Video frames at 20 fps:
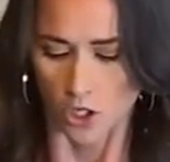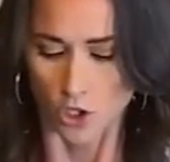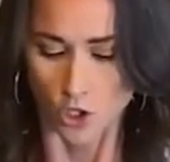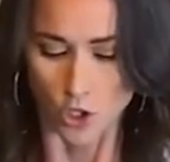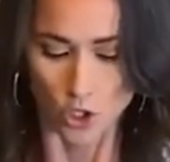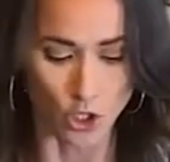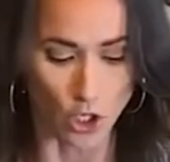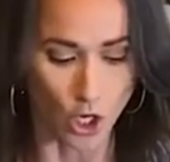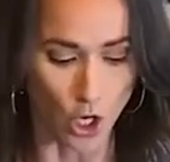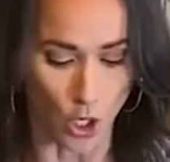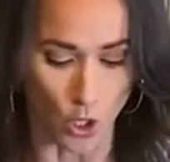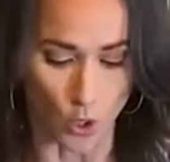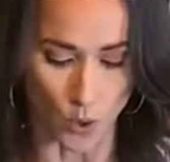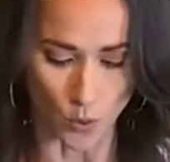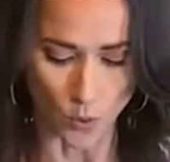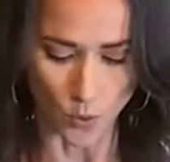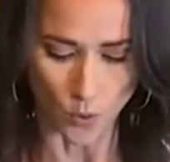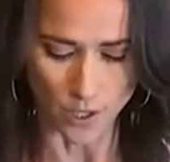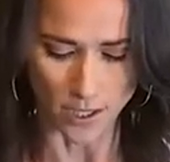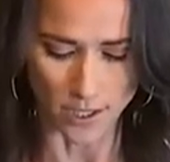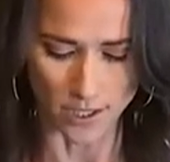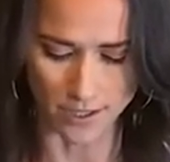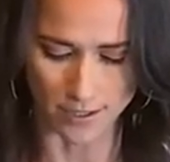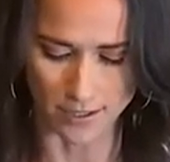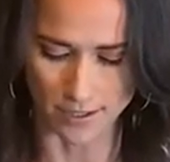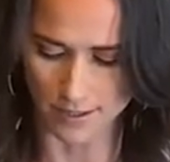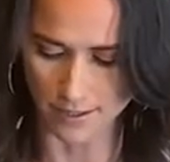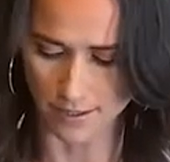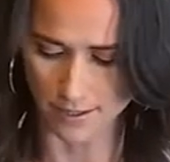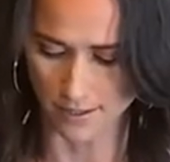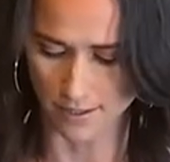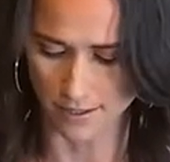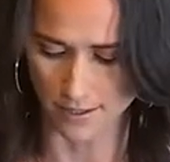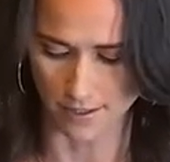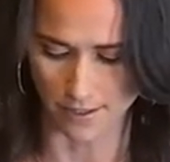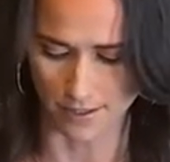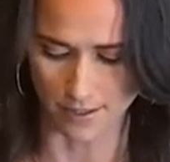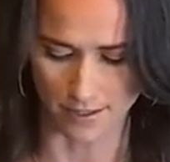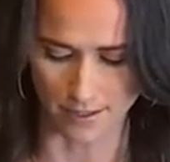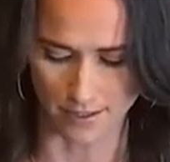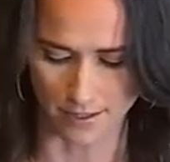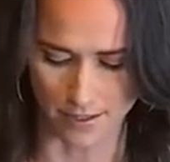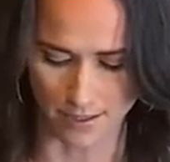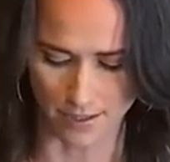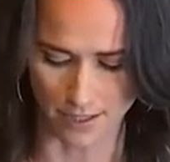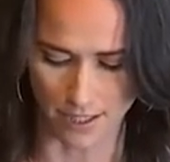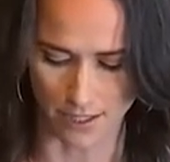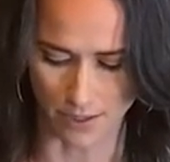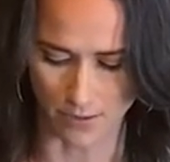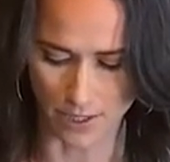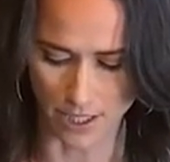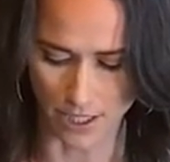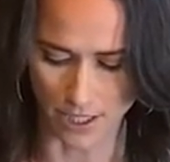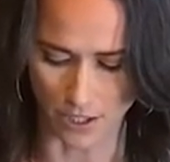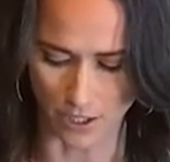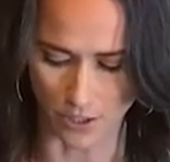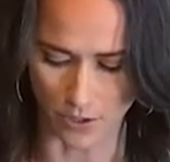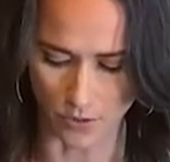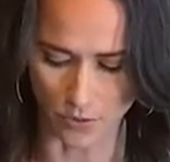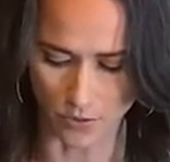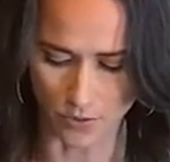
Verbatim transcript: So, here we go.